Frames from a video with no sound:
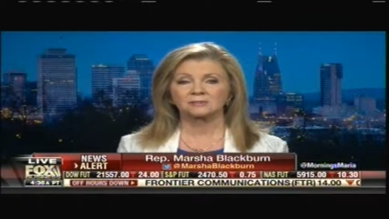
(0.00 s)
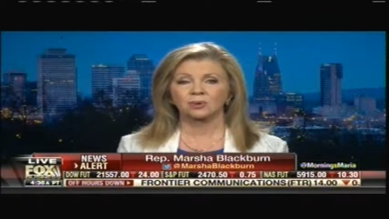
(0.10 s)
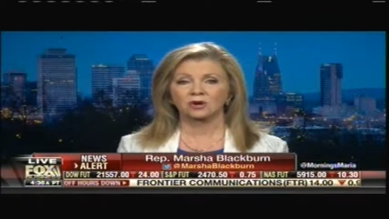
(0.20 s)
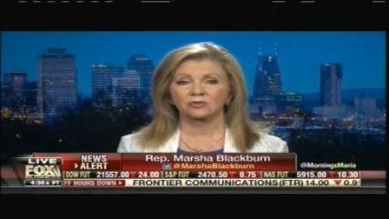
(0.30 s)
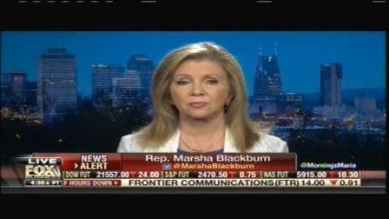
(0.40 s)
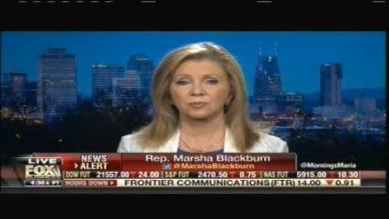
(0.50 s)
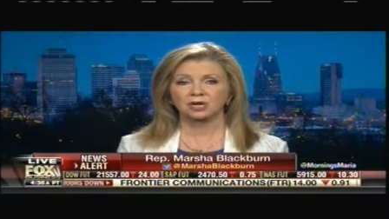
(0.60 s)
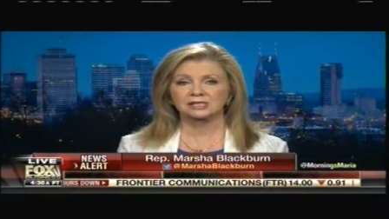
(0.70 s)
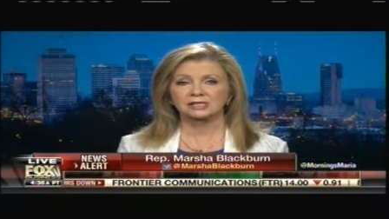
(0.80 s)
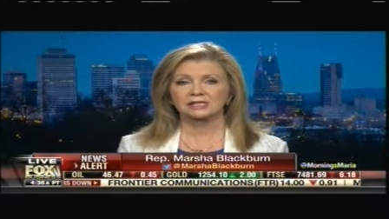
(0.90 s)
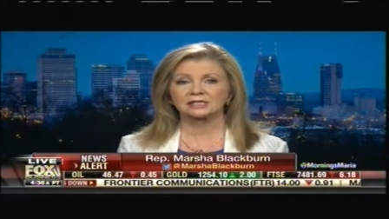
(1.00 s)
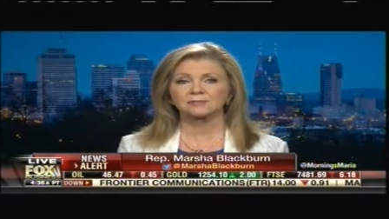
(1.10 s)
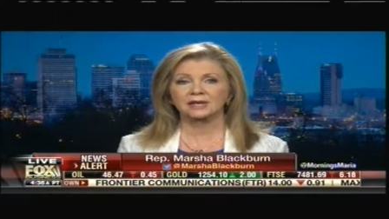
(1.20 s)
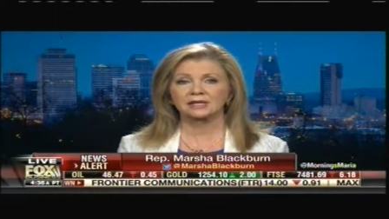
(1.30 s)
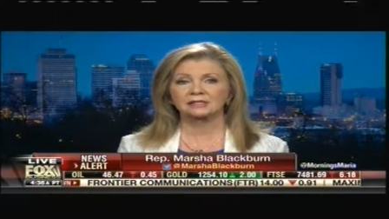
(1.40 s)
part of the process,
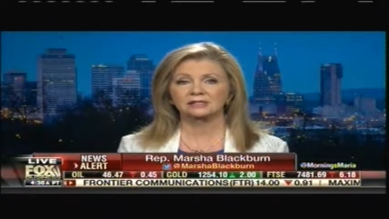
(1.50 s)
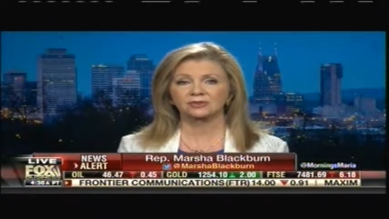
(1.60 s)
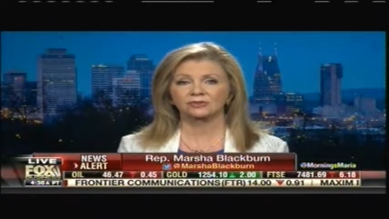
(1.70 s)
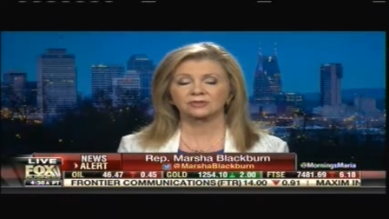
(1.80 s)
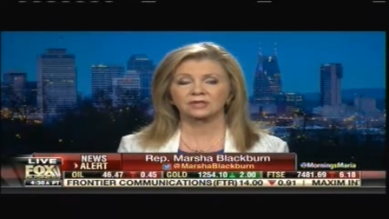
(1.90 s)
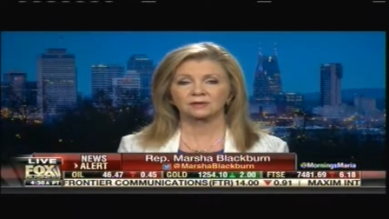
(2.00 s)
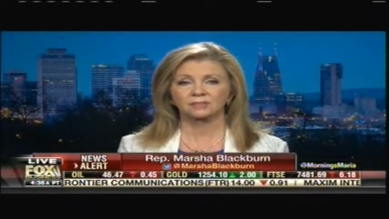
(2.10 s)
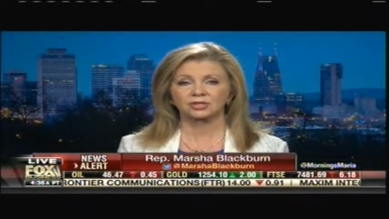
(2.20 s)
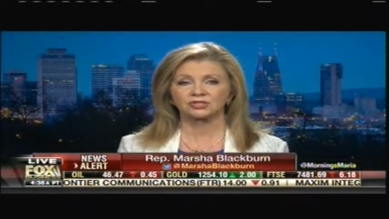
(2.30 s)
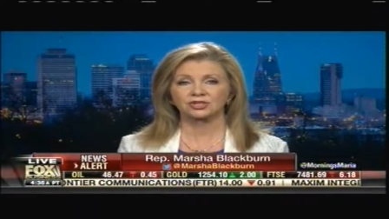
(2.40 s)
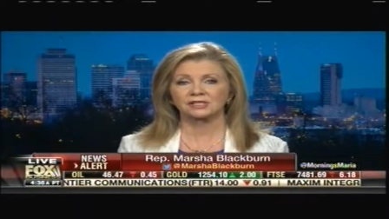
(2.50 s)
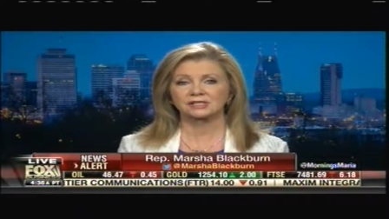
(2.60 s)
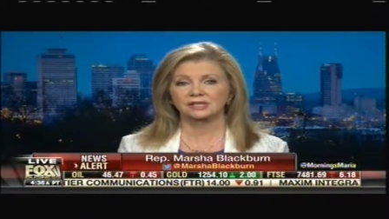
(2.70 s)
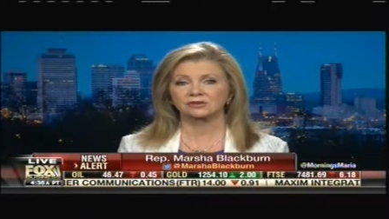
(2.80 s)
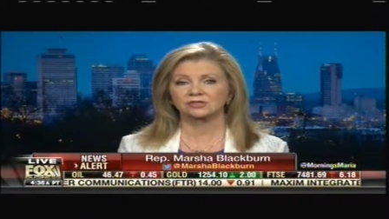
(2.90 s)
making certain that a budget
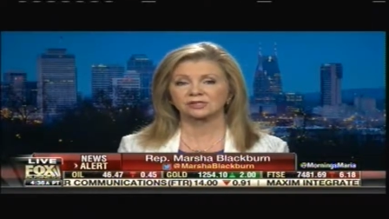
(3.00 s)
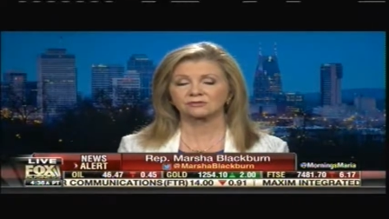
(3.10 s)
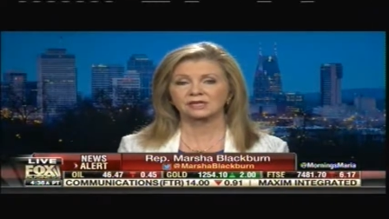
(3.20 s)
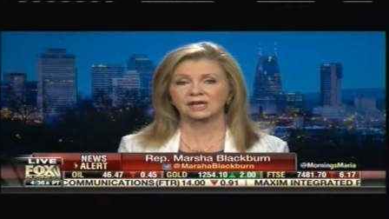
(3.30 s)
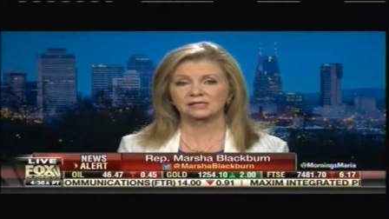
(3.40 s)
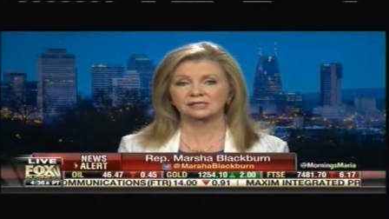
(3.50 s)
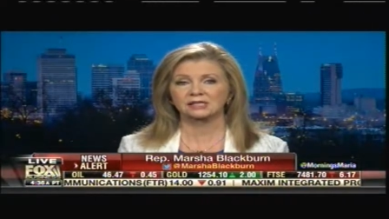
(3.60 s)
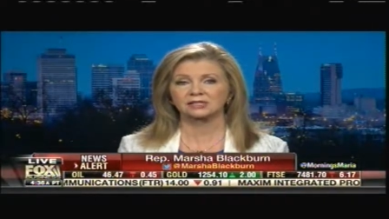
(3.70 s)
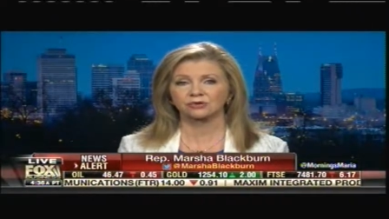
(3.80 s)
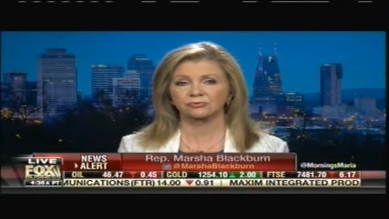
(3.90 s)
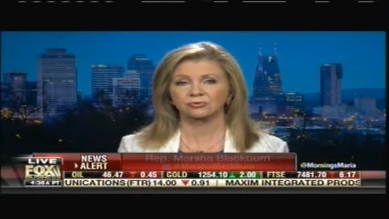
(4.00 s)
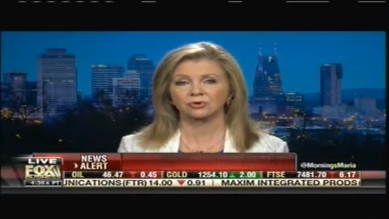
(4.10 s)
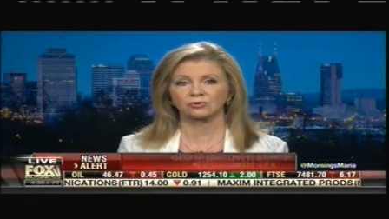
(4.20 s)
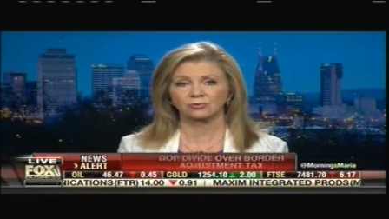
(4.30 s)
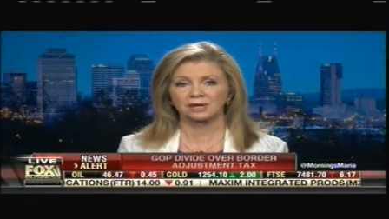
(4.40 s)
is there so tax mm -hmm. can go through
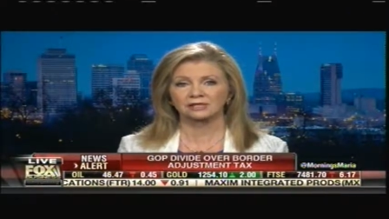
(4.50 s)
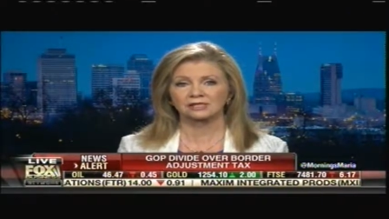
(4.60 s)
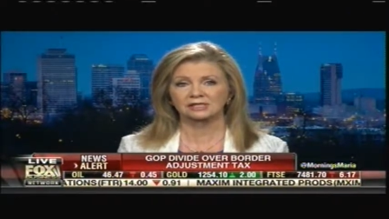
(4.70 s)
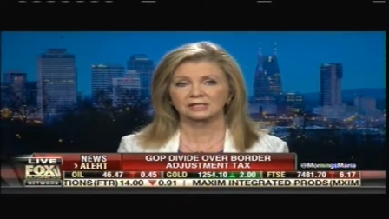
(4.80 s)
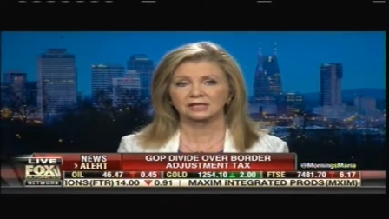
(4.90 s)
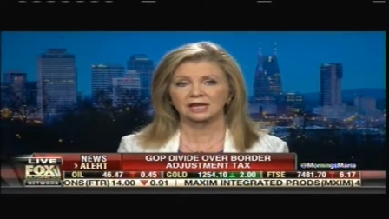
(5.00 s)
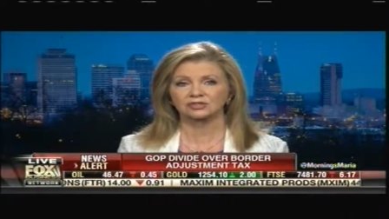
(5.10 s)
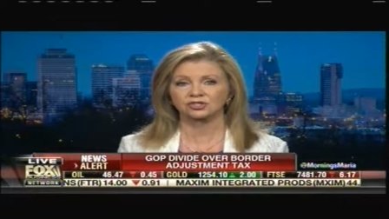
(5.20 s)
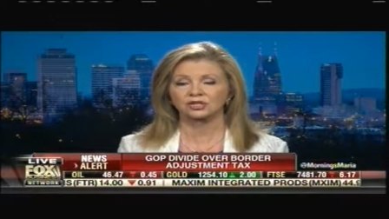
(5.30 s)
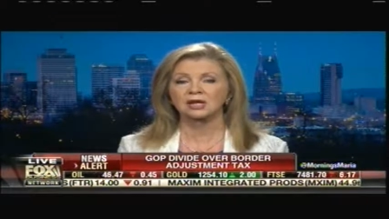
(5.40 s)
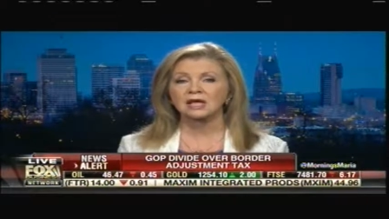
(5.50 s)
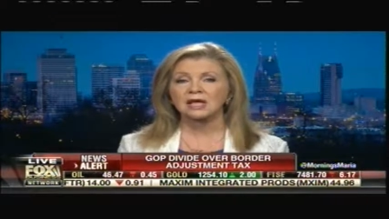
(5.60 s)
on reconciliation.